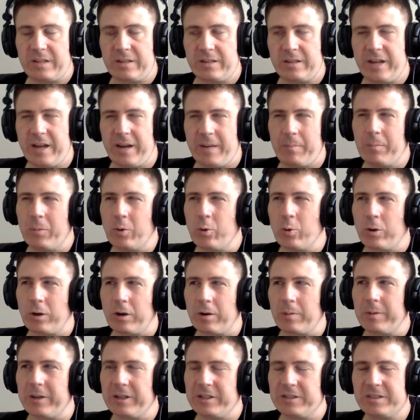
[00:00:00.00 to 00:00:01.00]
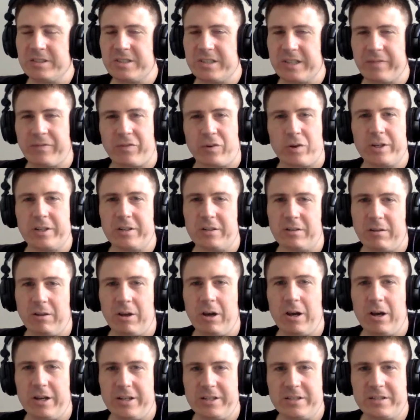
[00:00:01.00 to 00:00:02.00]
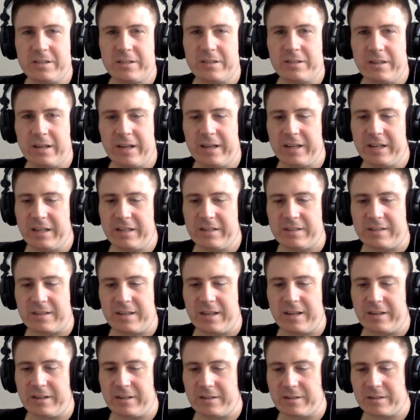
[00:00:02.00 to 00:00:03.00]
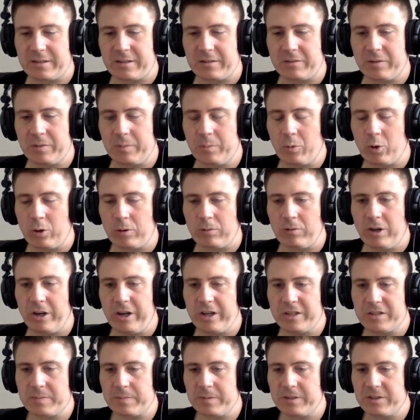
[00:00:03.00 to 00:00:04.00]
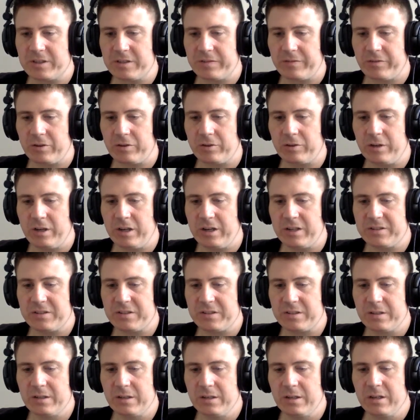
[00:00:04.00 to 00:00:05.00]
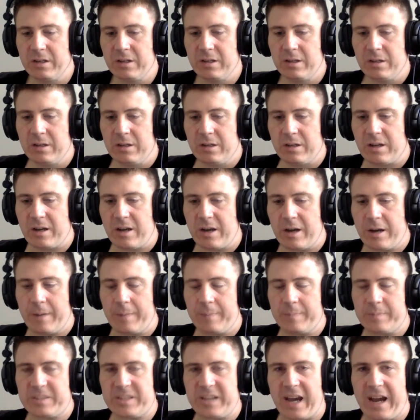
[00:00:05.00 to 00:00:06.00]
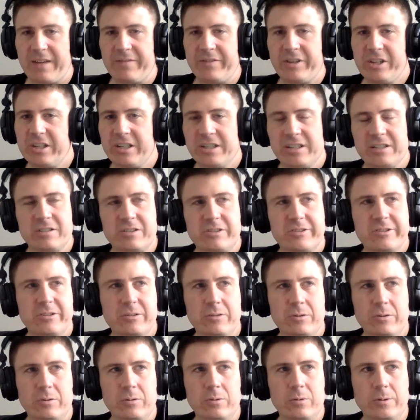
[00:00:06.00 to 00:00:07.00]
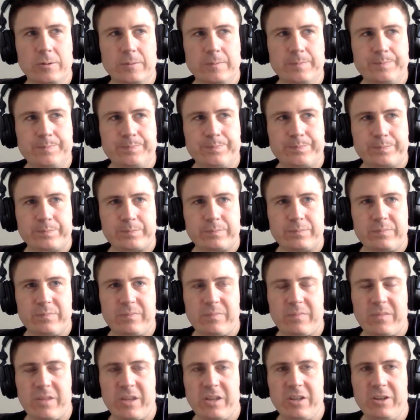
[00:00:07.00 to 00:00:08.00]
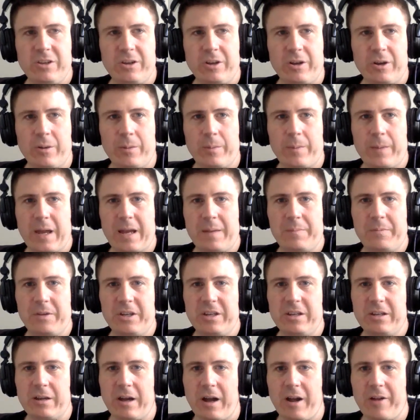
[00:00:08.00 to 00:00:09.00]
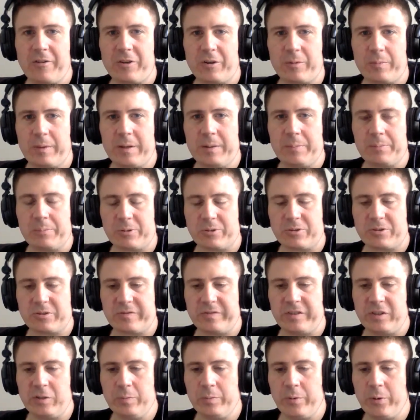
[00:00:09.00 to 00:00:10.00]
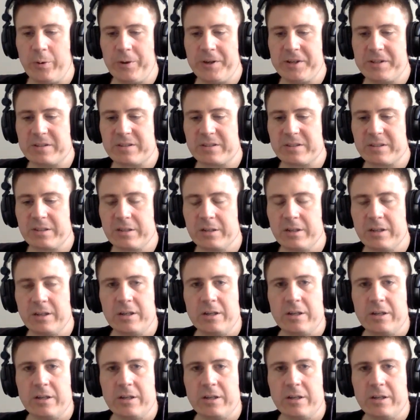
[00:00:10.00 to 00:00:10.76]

not more, but different laws, I guess, not necessarily more laws, but different laws, um, diving into, you know, maybe other people's viewpoints.